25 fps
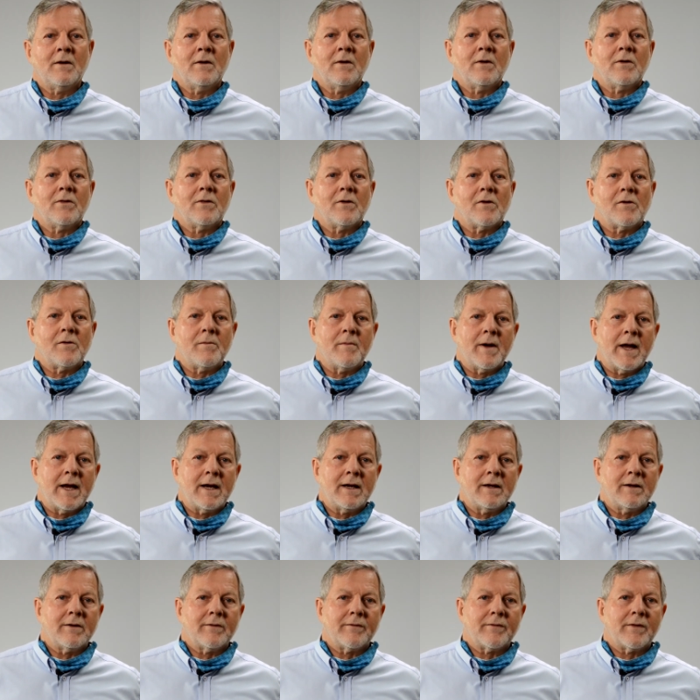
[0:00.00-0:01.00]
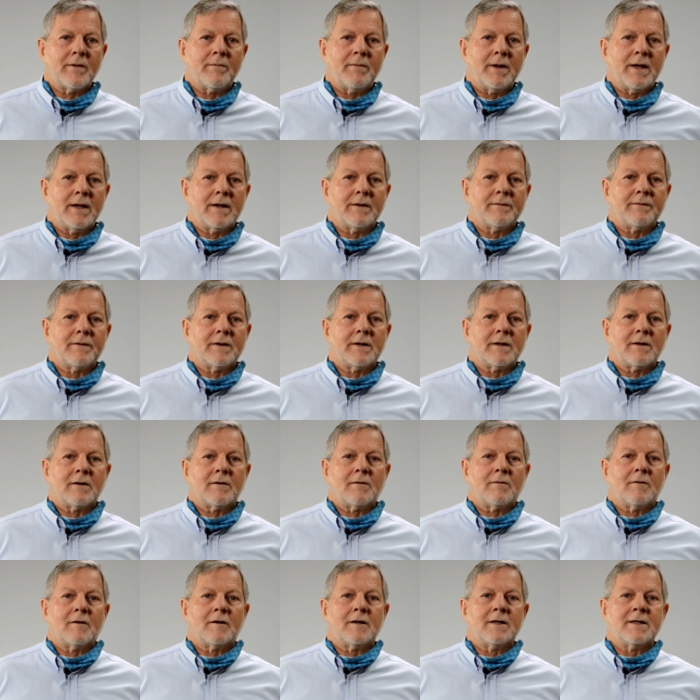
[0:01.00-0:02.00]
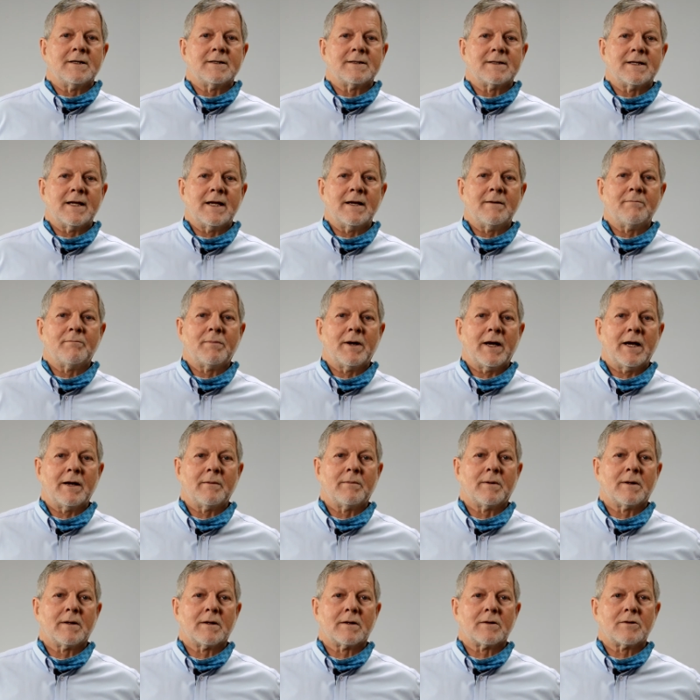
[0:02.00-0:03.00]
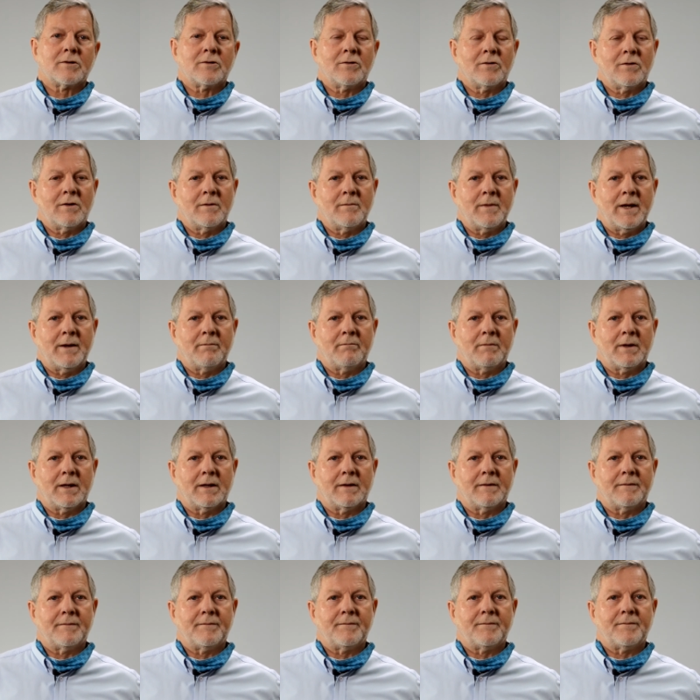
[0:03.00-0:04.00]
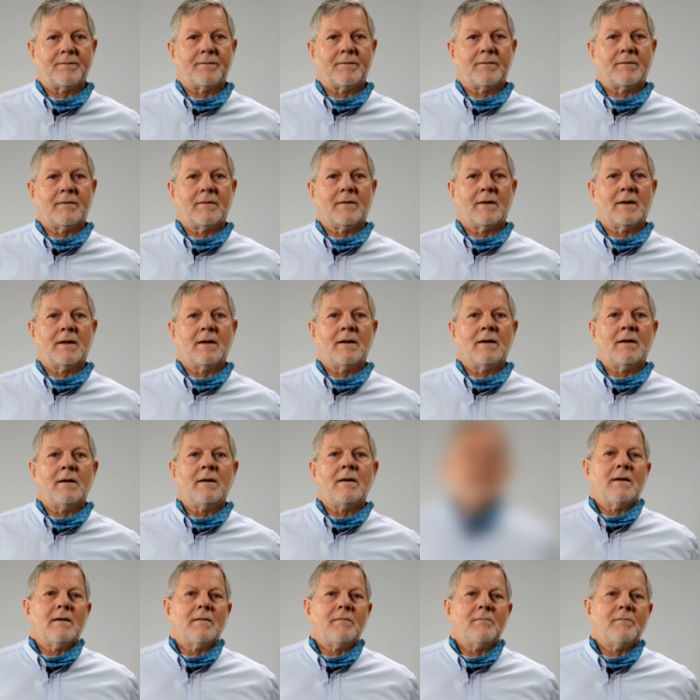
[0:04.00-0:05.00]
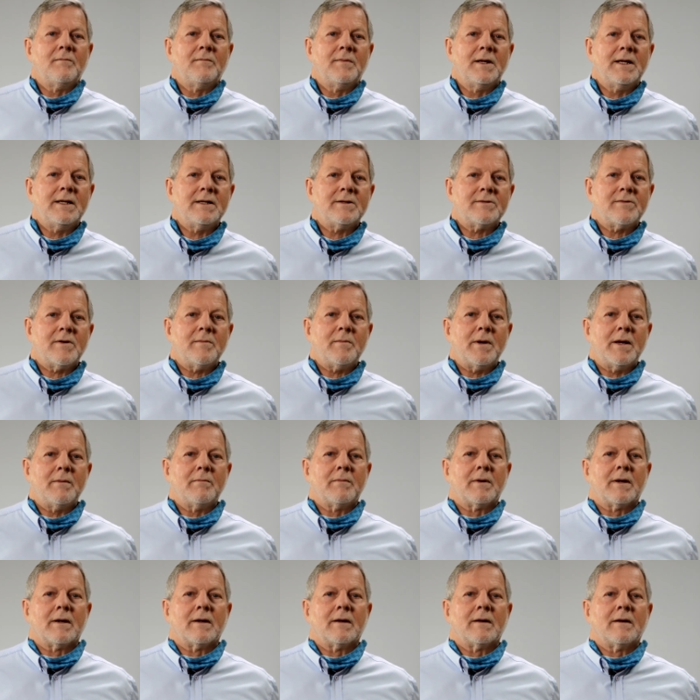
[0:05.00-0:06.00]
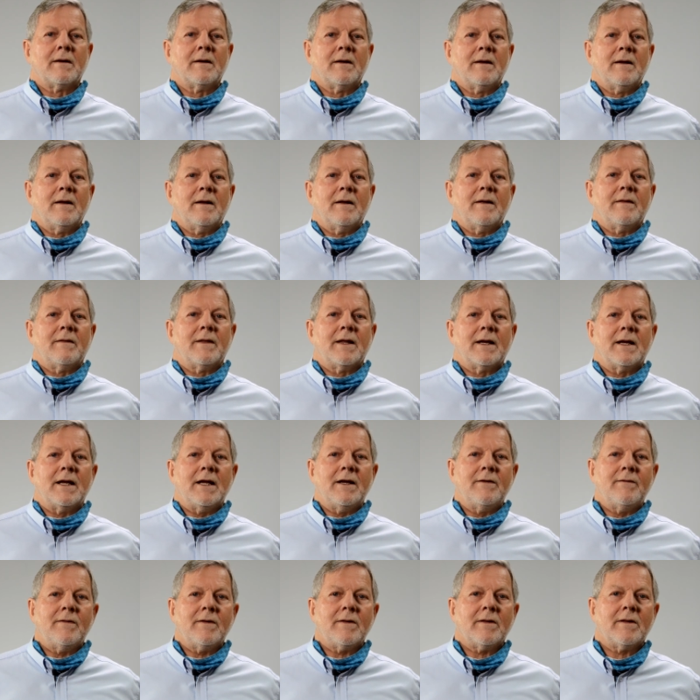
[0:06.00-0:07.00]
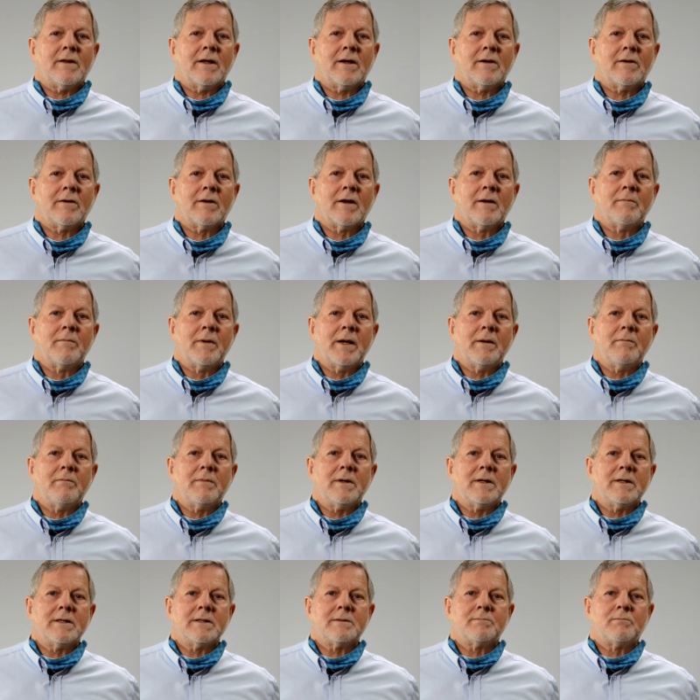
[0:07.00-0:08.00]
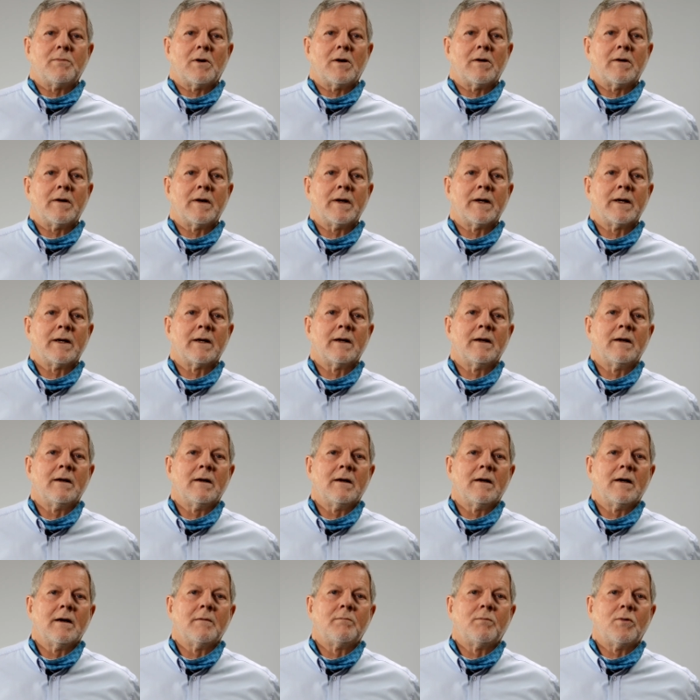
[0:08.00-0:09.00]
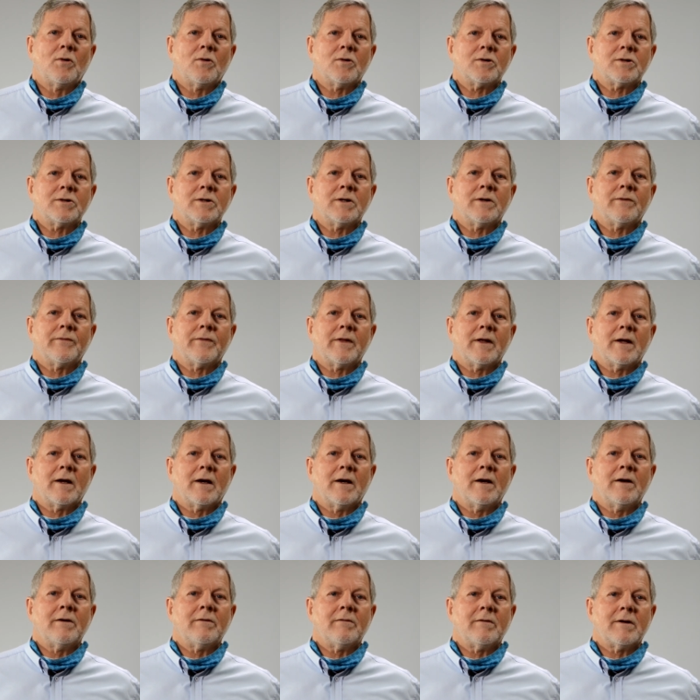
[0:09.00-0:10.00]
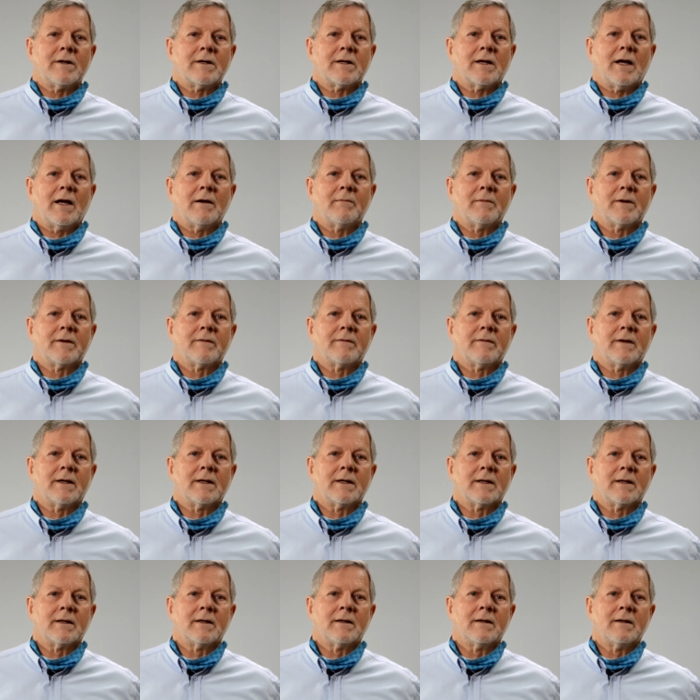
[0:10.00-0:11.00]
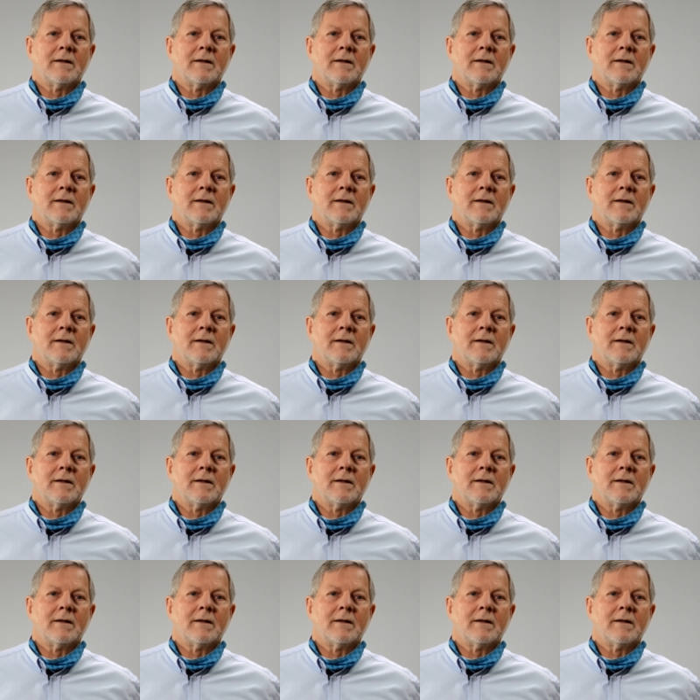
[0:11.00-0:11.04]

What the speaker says: The remainder of the benefit is then payable to the member. Please remember that even though a member is borrowing a portion of their own retirement fund,